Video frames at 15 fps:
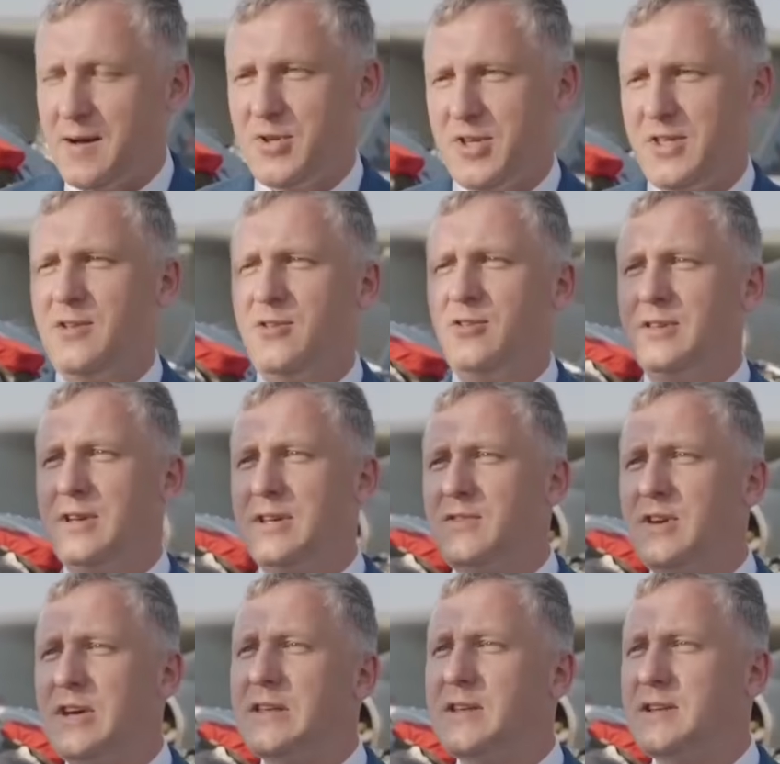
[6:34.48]
export
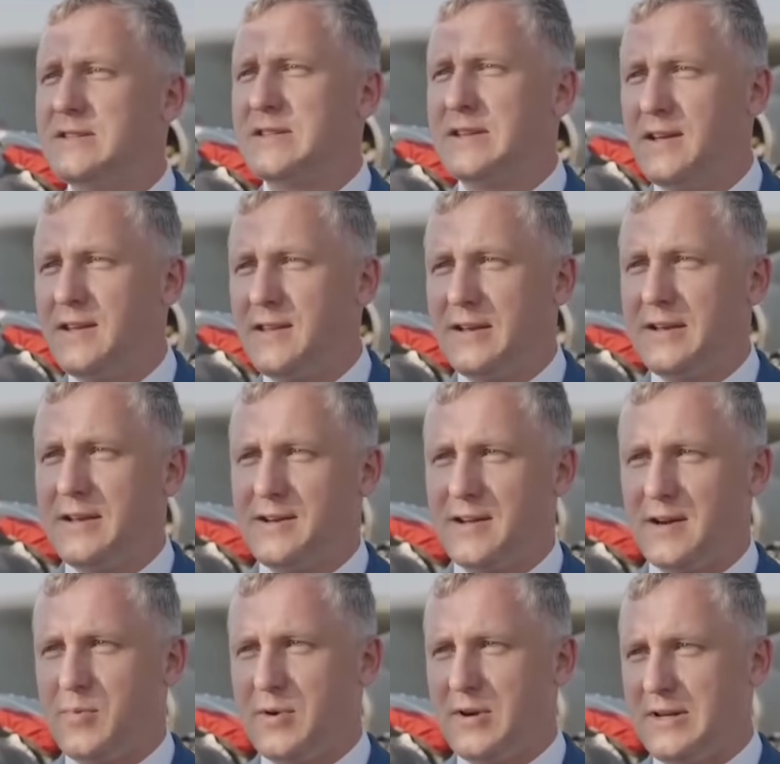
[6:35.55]
markets.
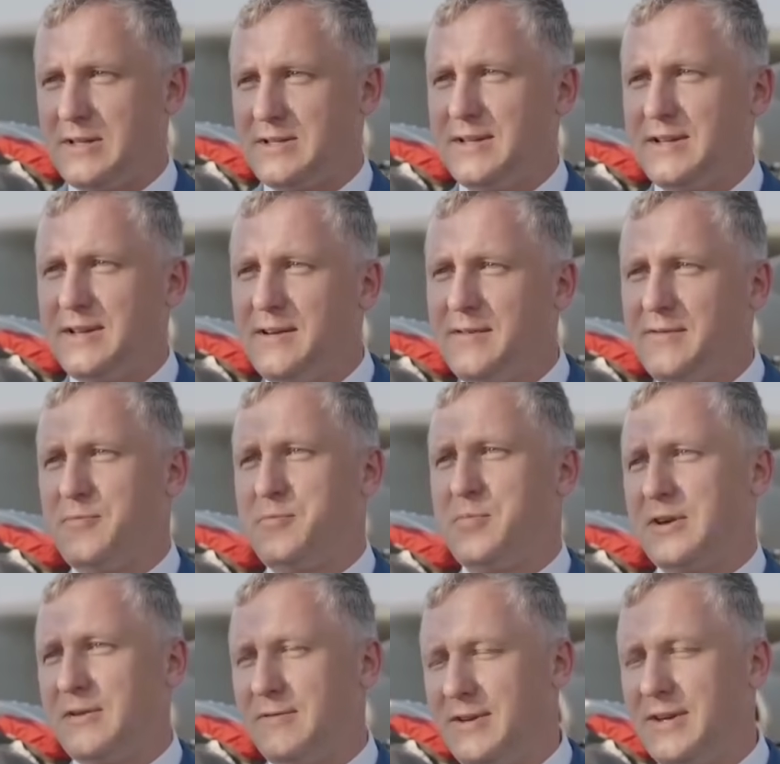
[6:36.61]
The
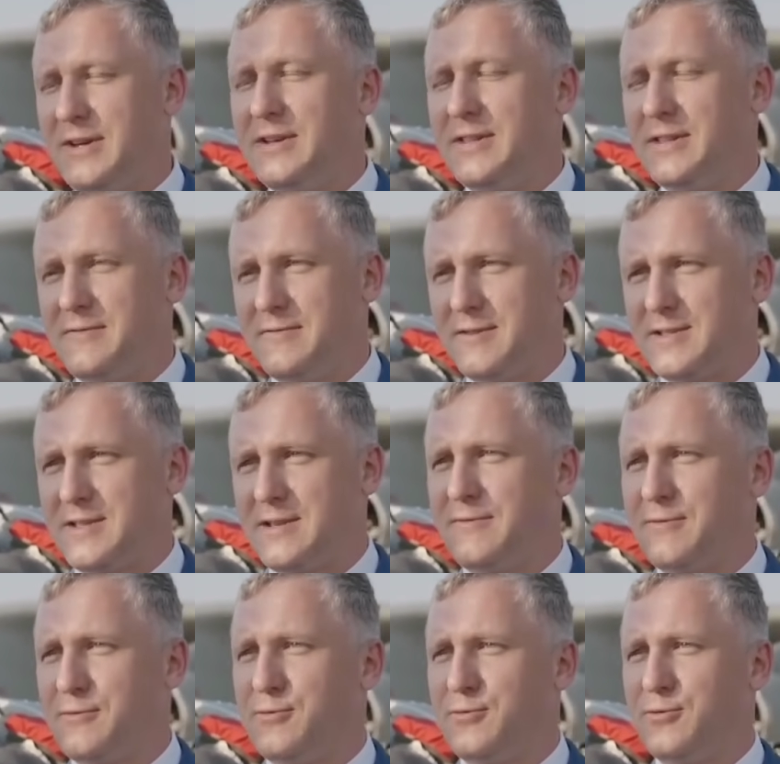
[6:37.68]
177C
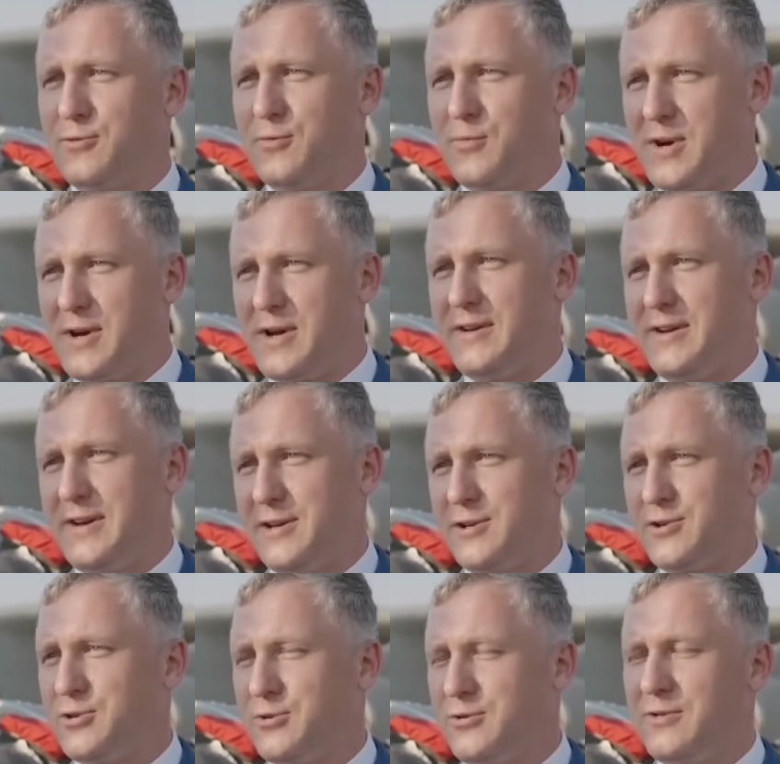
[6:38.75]
and 177
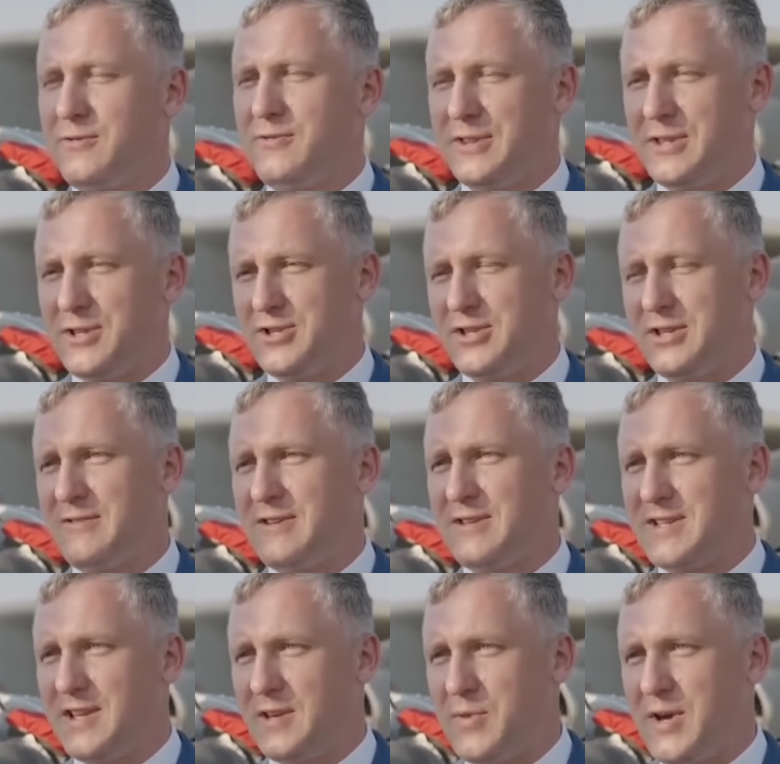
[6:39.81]
engine family
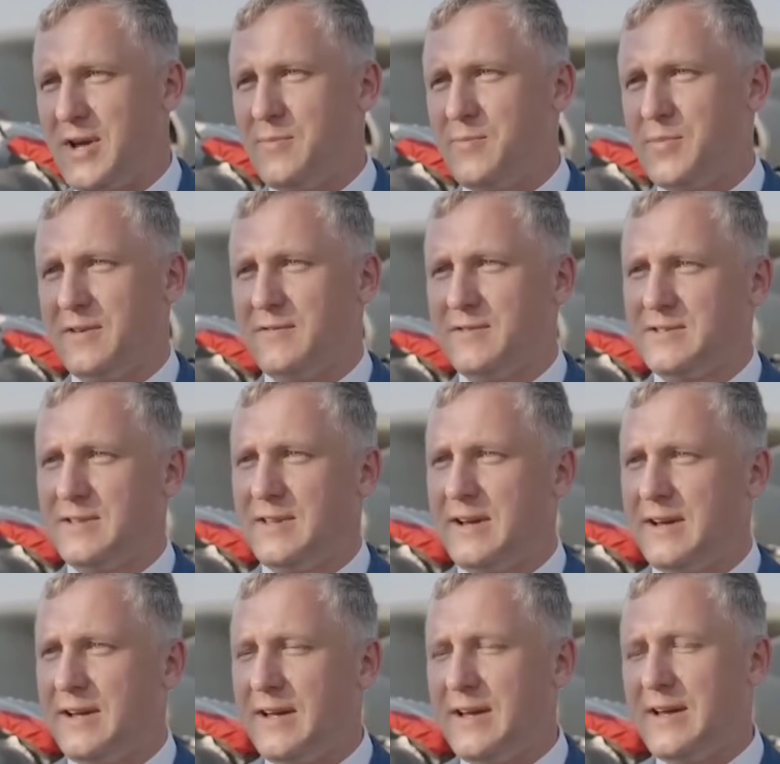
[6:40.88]
represent an
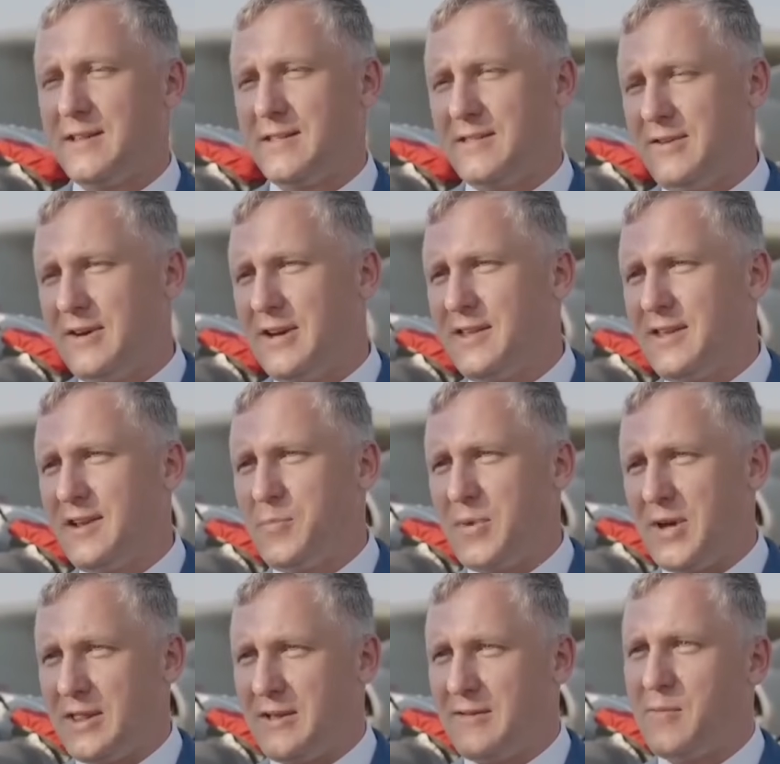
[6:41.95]
integrated approach to
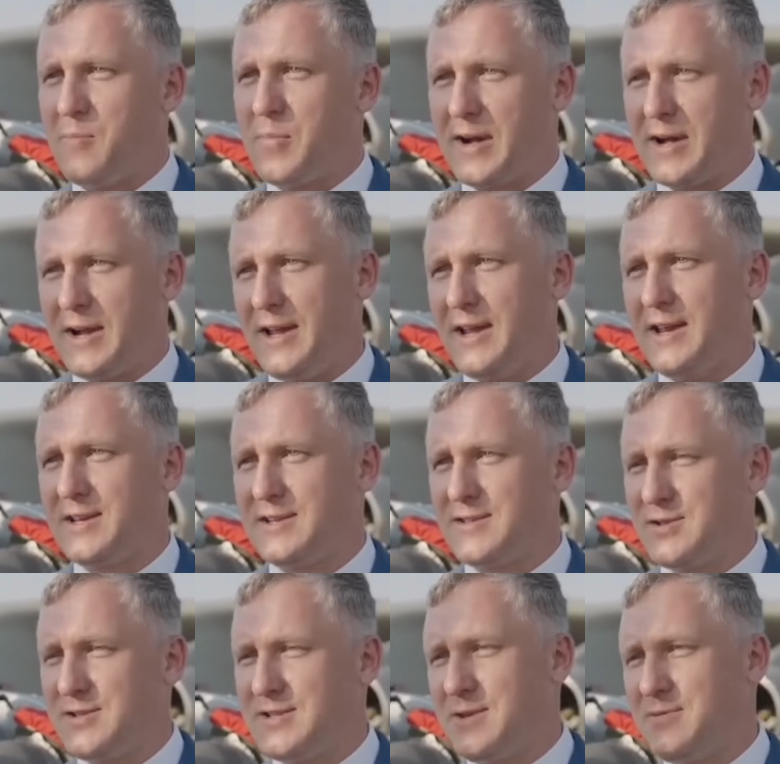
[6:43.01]
modern fighter propulsion,
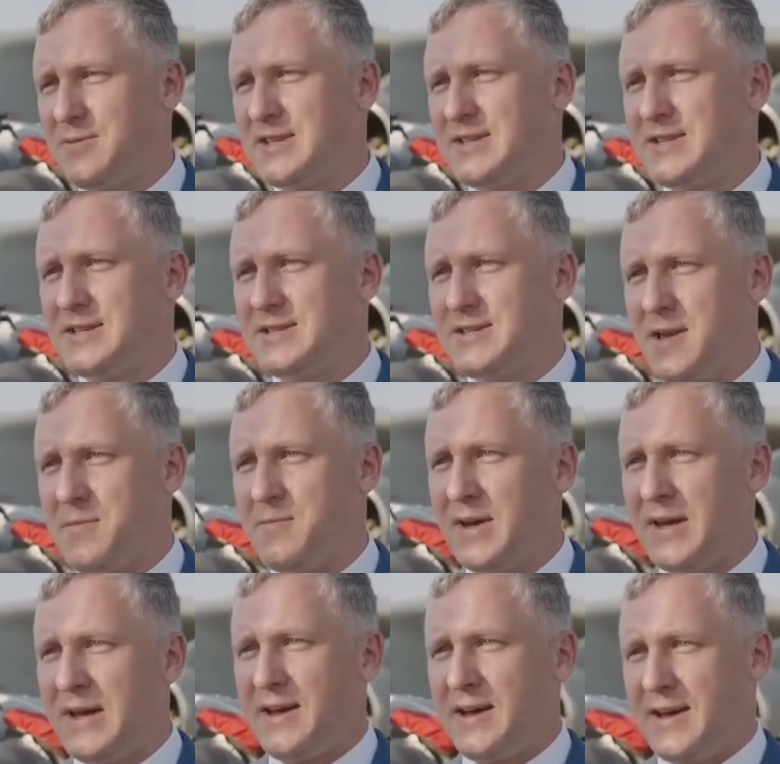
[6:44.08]
combining
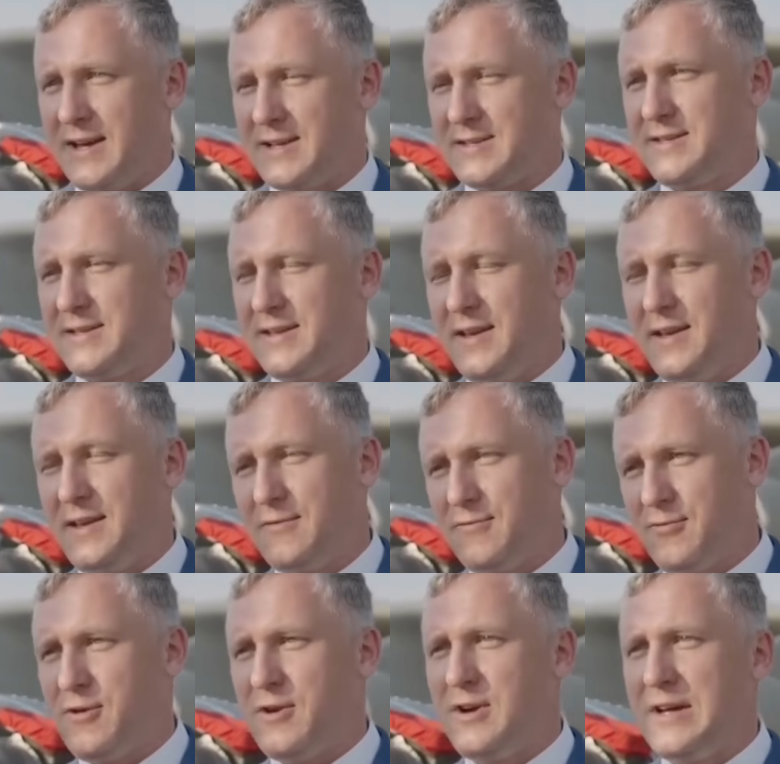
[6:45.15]
improved thermal
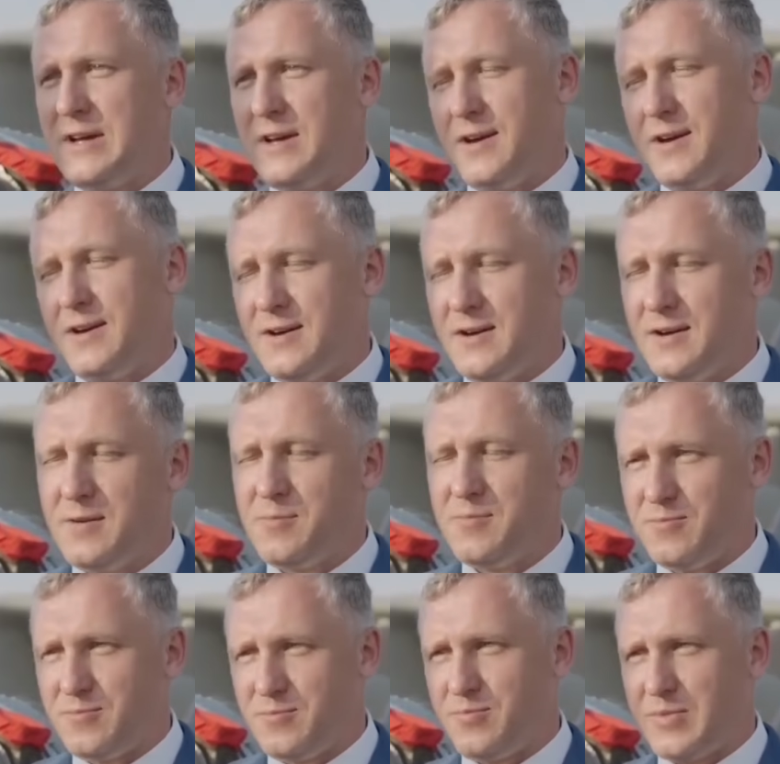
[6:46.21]
efficiency,
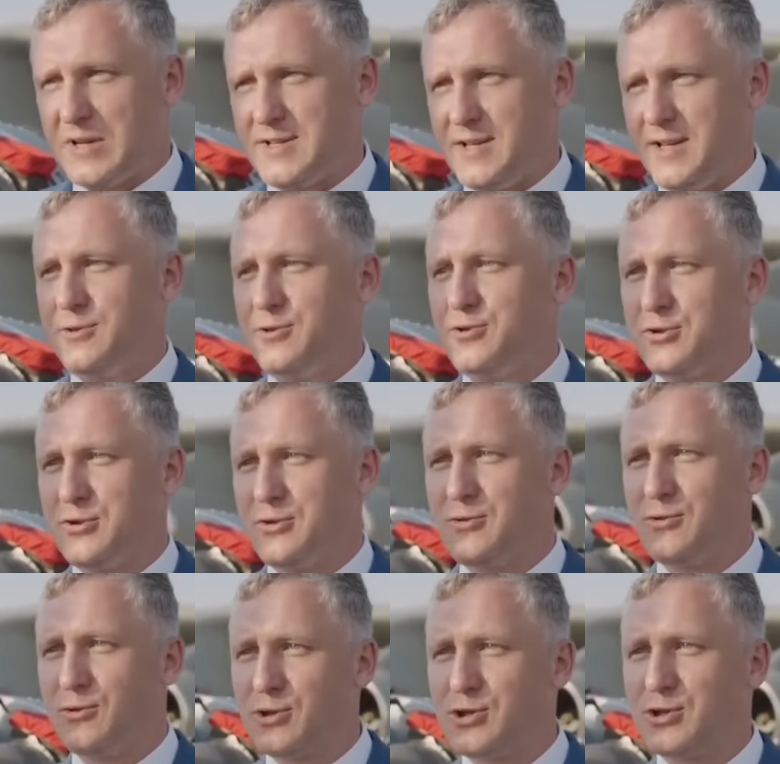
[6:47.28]
stronger lightweight high
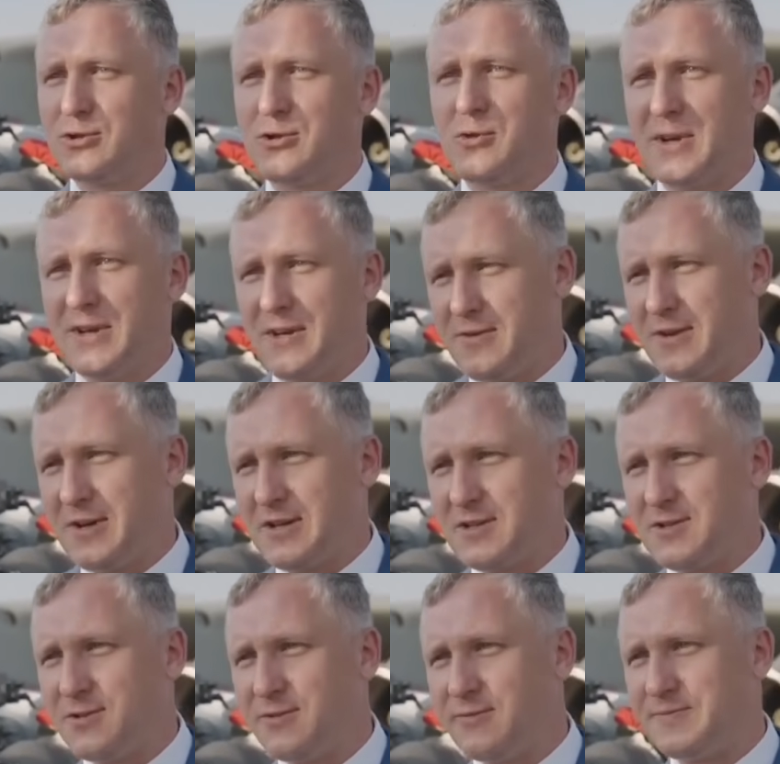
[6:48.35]
temperature materials,
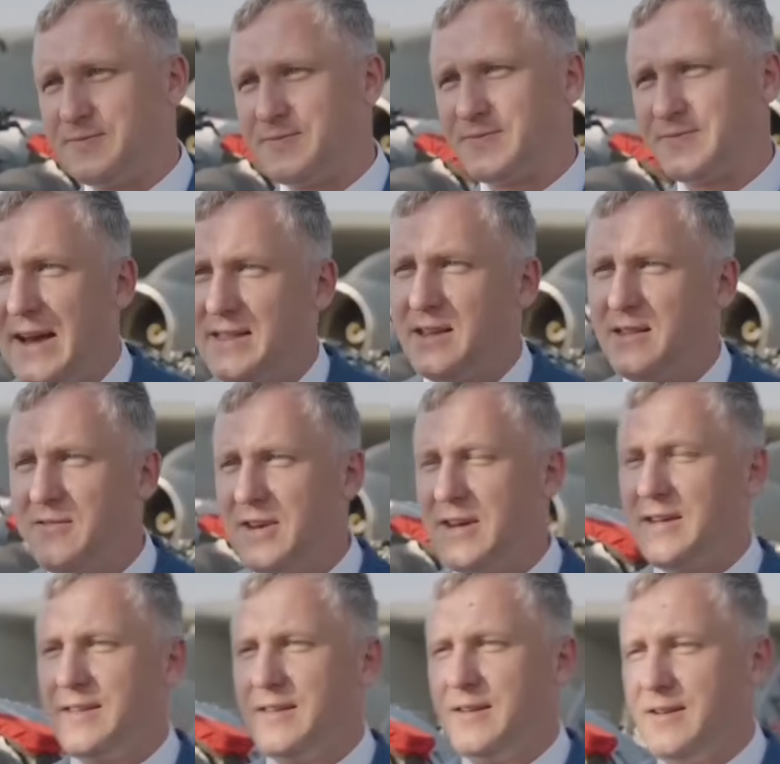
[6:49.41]
advanced
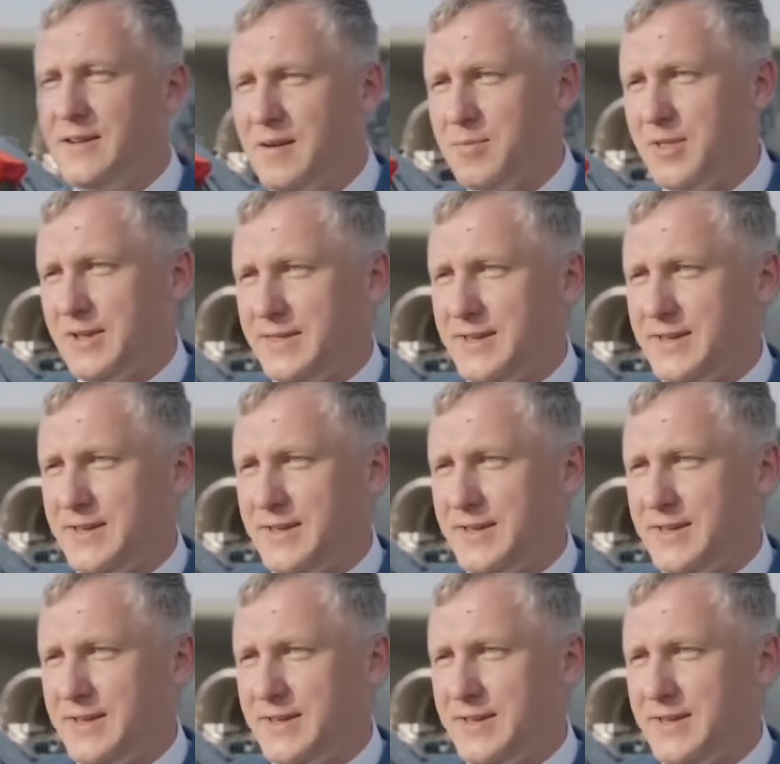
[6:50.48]
aerodynamics,